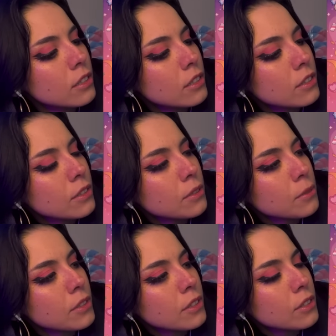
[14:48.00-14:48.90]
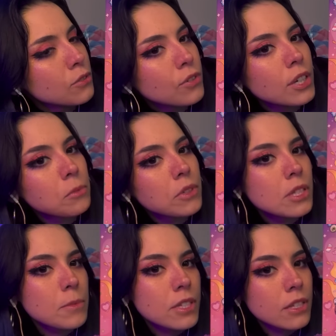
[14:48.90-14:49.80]
Is there one that you vibe with
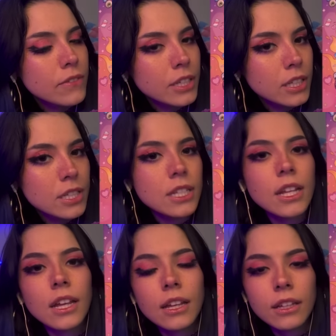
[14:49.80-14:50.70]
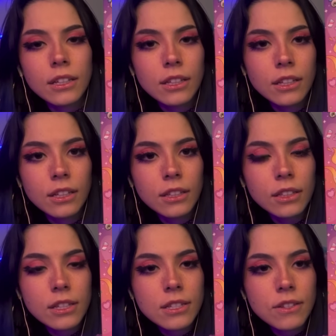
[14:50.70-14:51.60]
specifically today
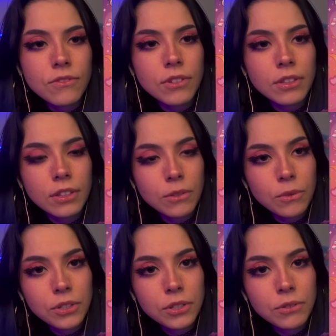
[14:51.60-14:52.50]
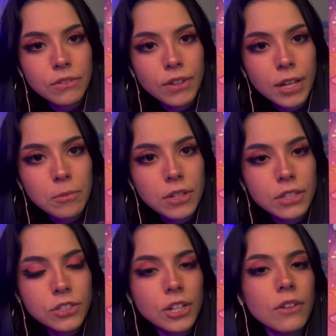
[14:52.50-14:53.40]
that's different than the one you would vibe with
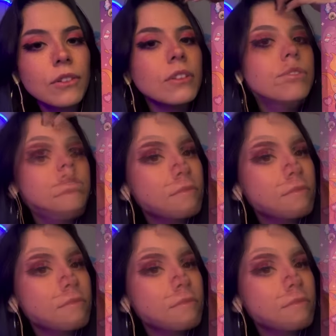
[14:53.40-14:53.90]
in general?